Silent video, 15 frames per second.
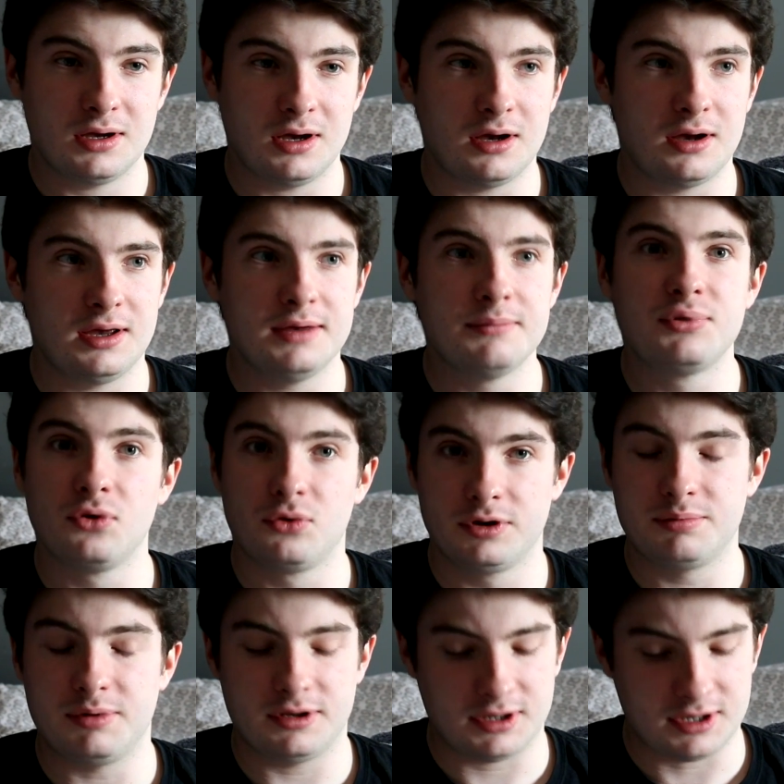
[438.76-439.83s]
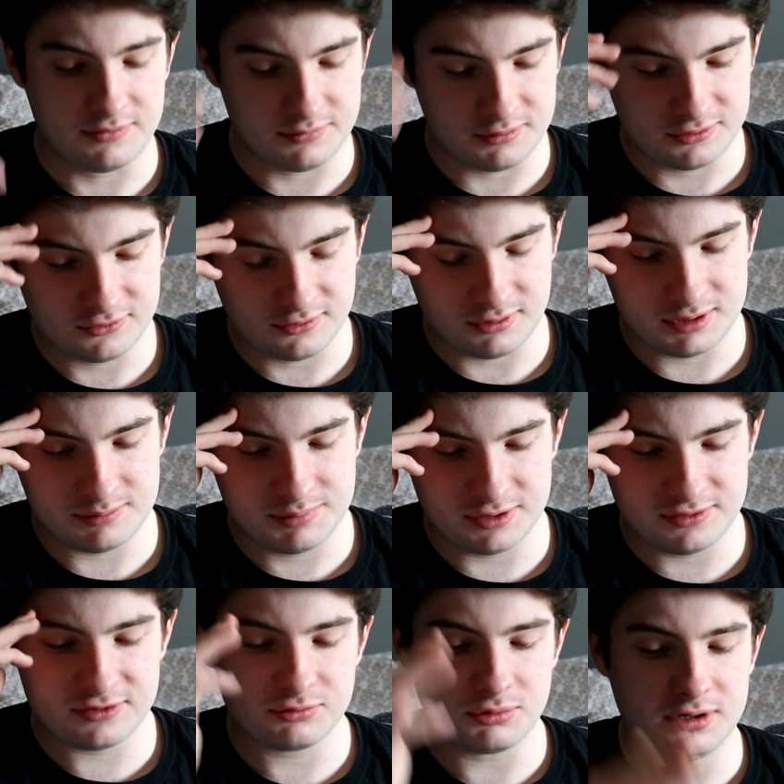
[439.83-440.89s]
Employed by the government, sorry.
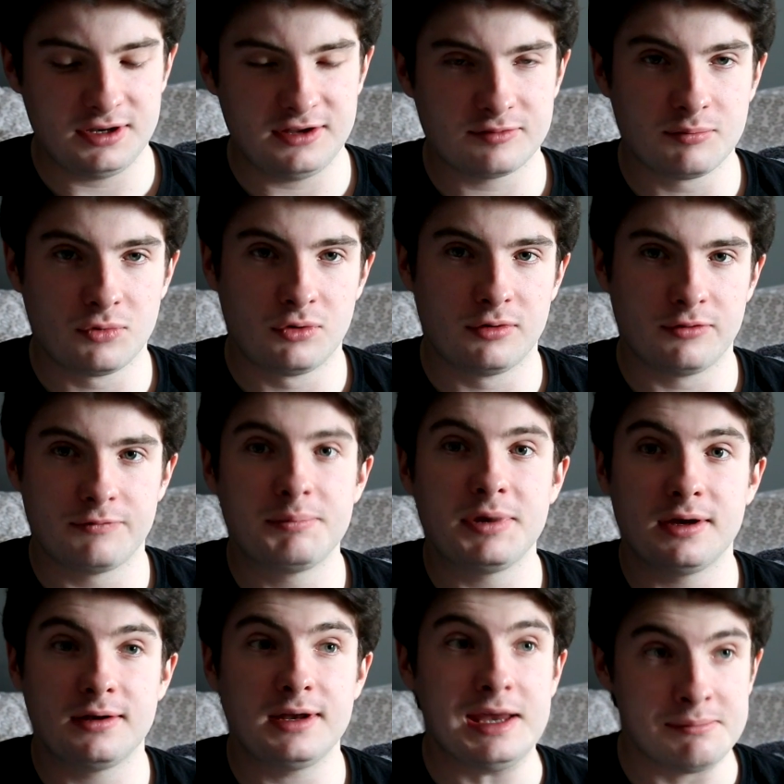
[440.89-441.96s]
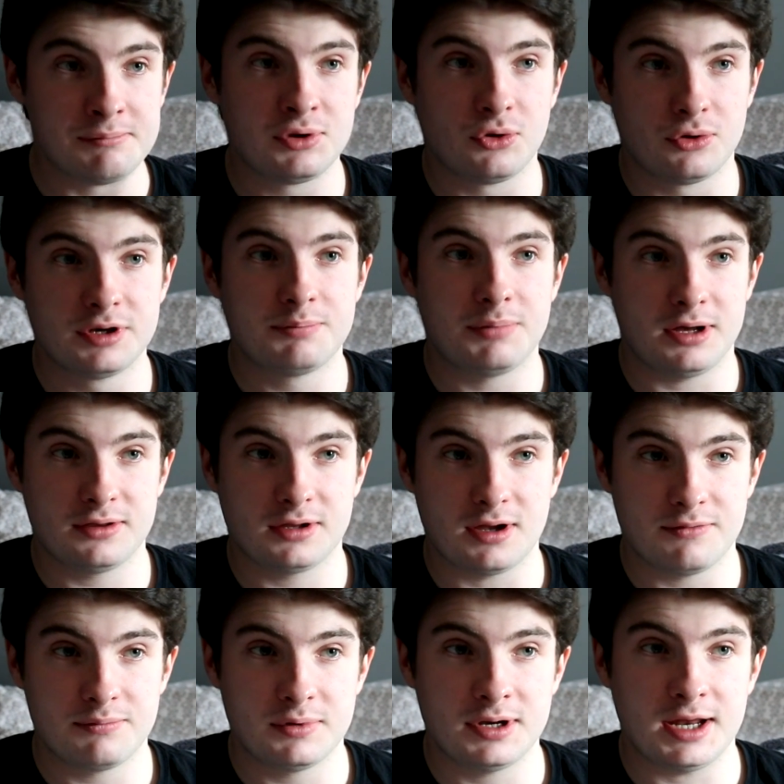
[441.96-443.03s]
But this one is more of being employed by the
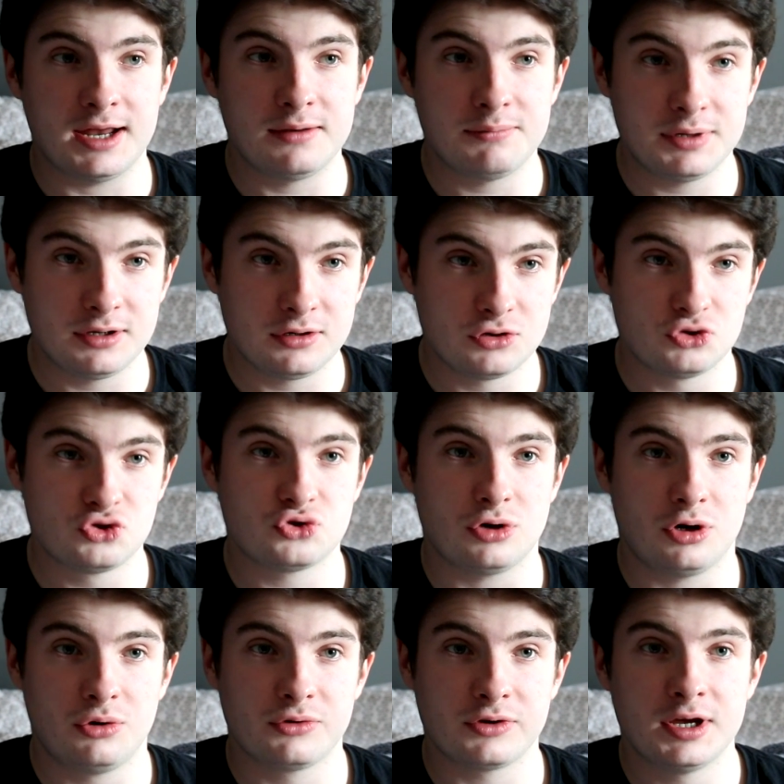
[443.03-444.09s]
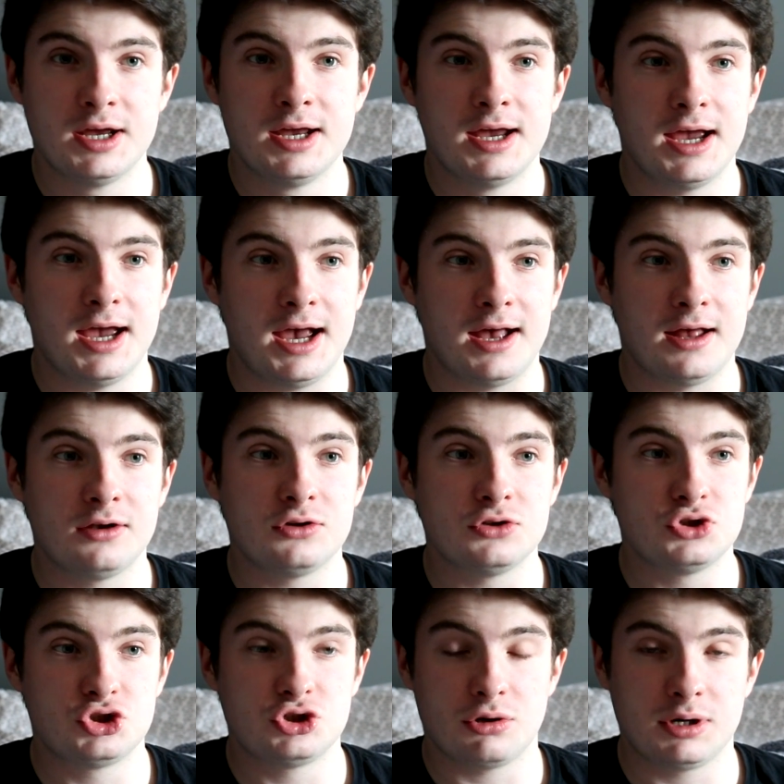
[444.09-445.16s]
government and being controlled, and
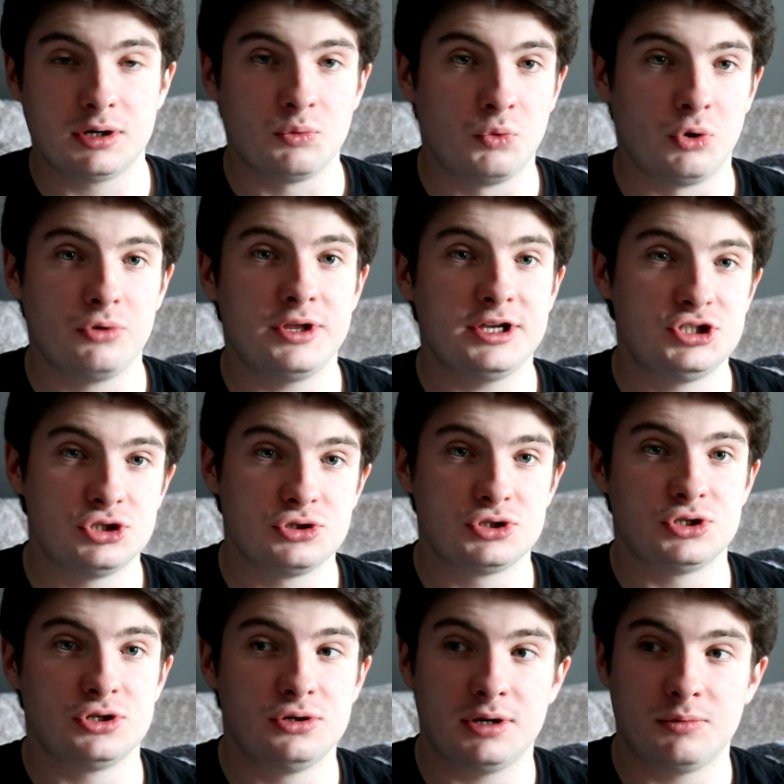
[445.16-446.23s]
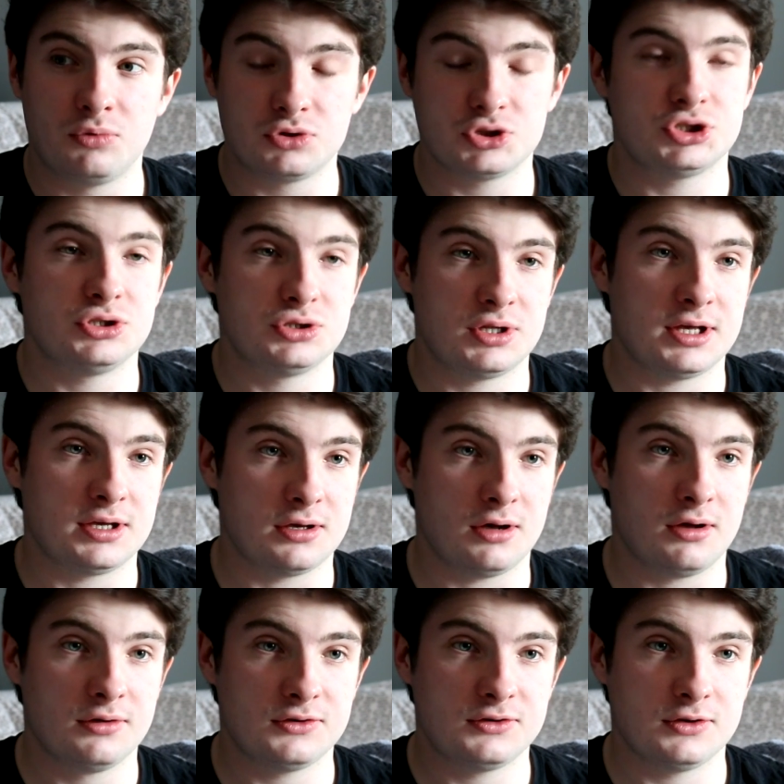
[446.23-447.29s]
showing what they should do and what they
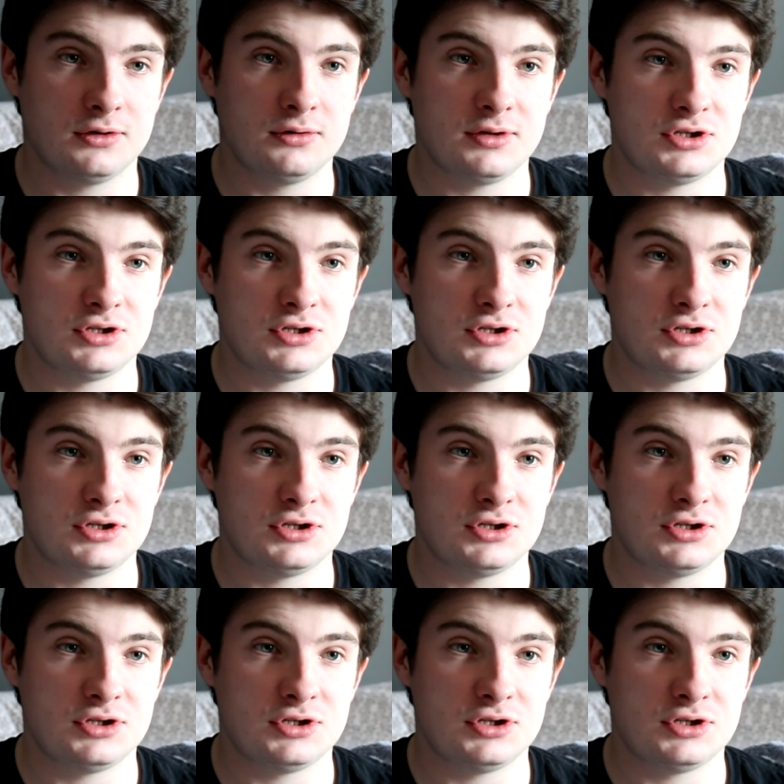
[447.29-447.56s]
can't do.